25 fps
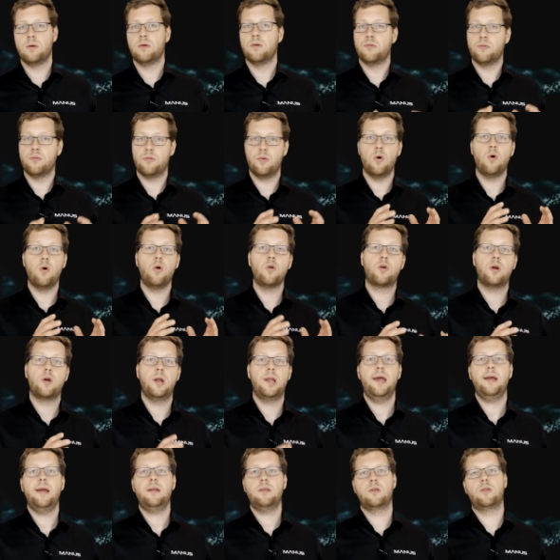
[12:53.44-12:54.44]
For all
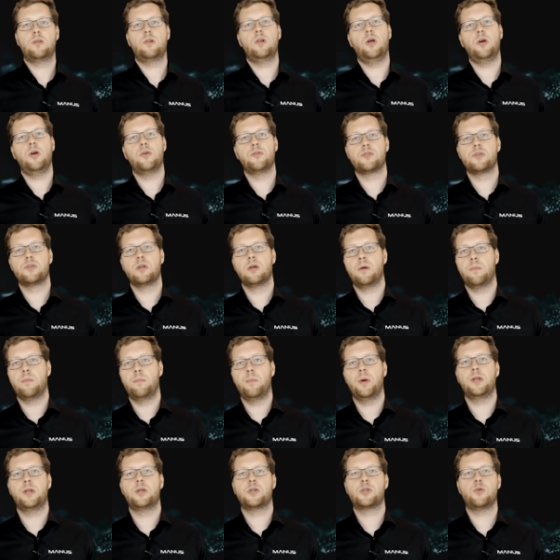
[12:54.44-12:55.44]
connected gloves,
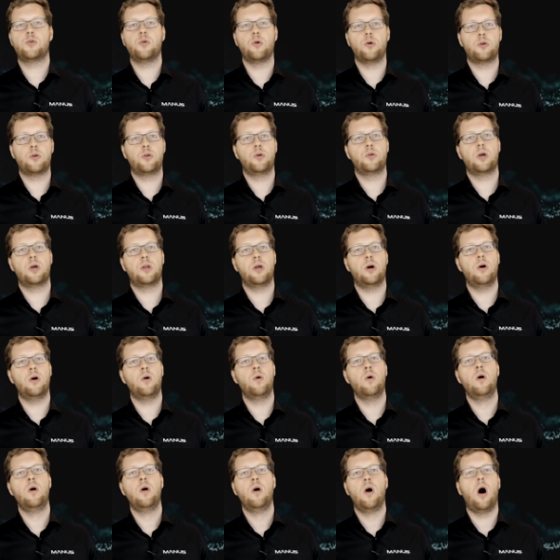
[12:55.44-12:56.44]
Manuscore 2.0
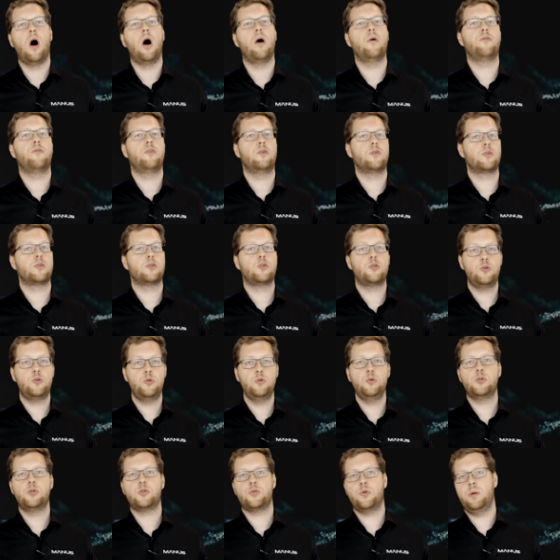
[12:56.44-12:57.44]
offers
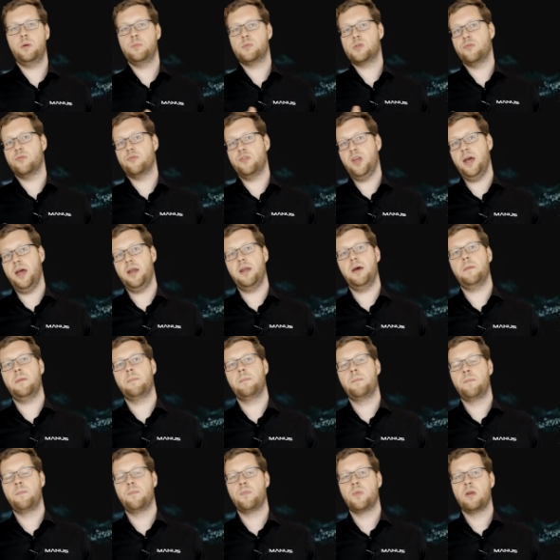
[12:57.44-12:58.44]
two streams of data.
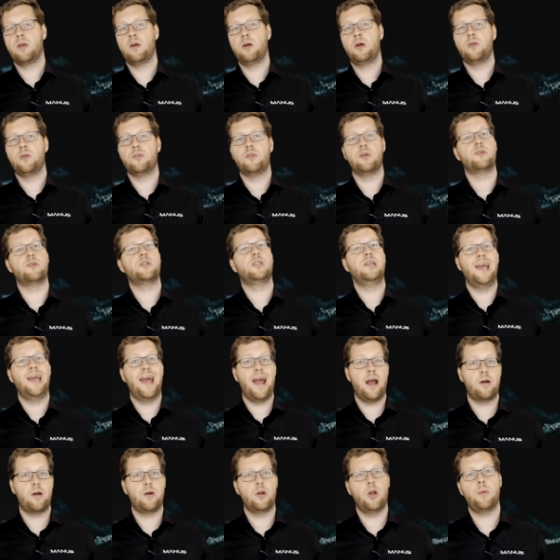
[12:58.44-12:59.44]
There's the
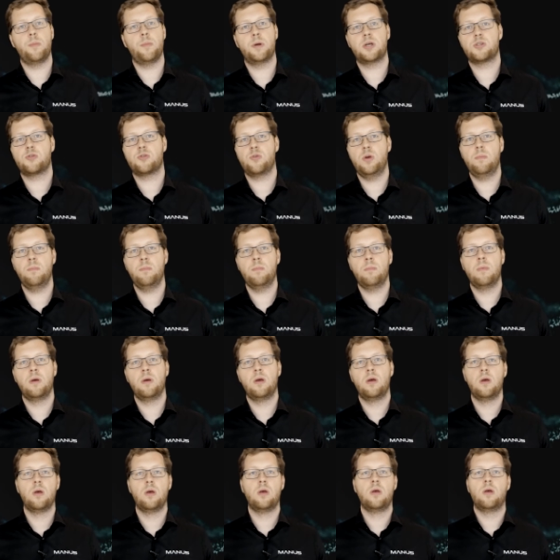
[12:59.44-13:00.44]
ergonomic stream,
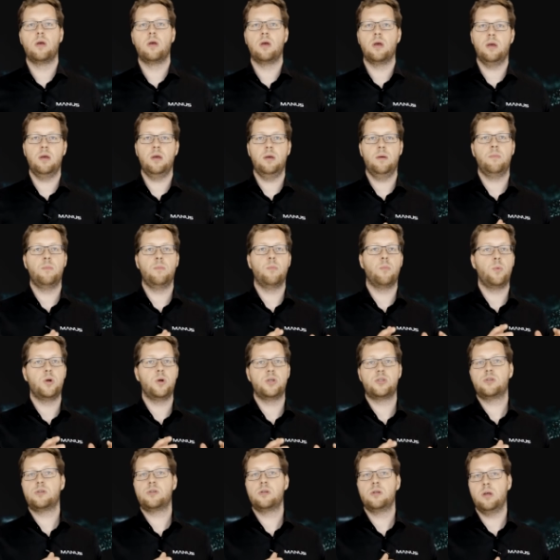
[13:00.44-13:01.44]

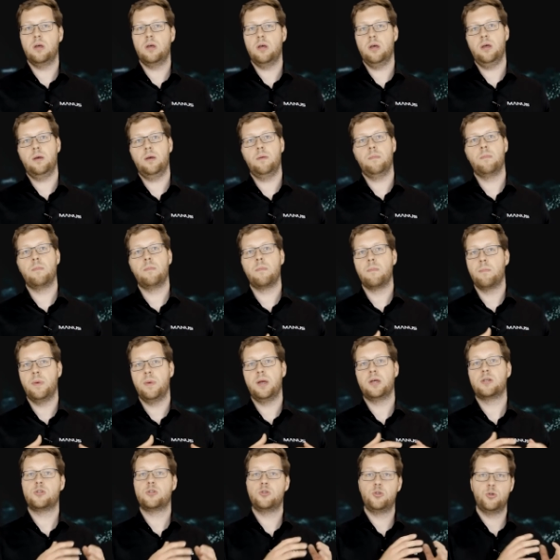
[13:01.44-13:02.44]
which
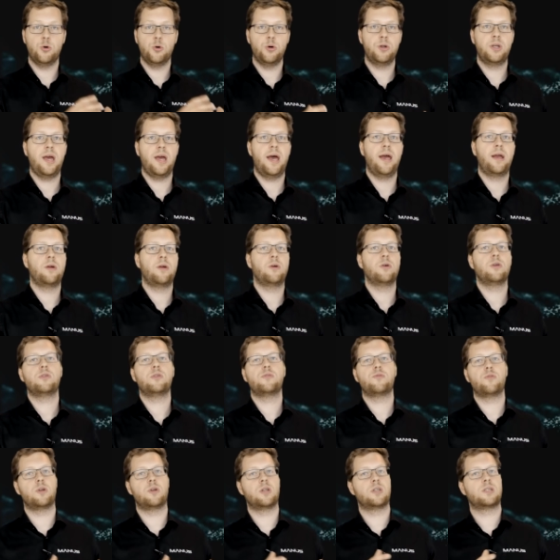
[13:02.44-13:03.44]
makes joint angles
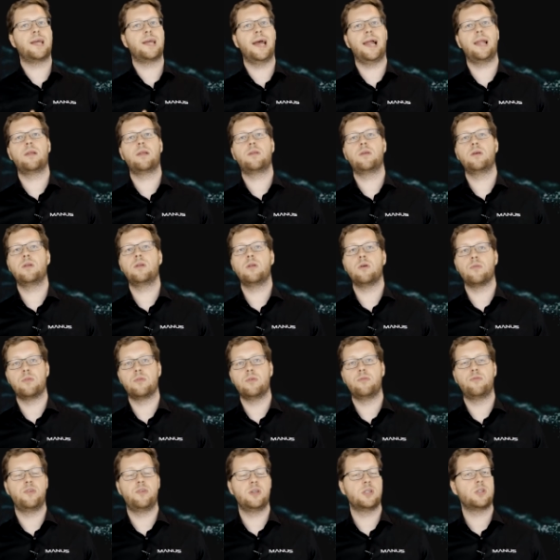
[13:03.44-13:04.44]
for the skeleton of the
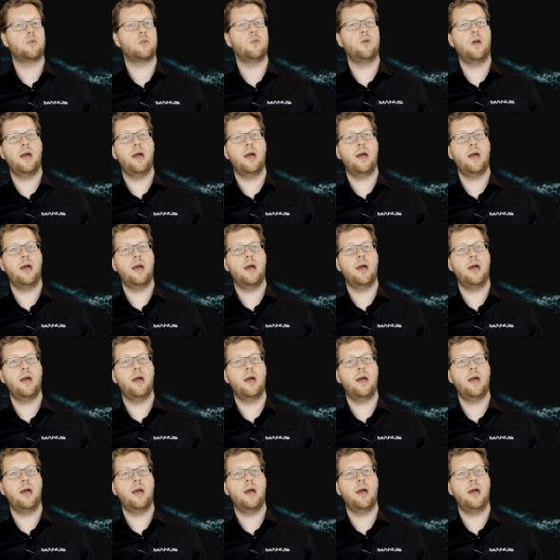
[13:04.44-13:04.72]
physical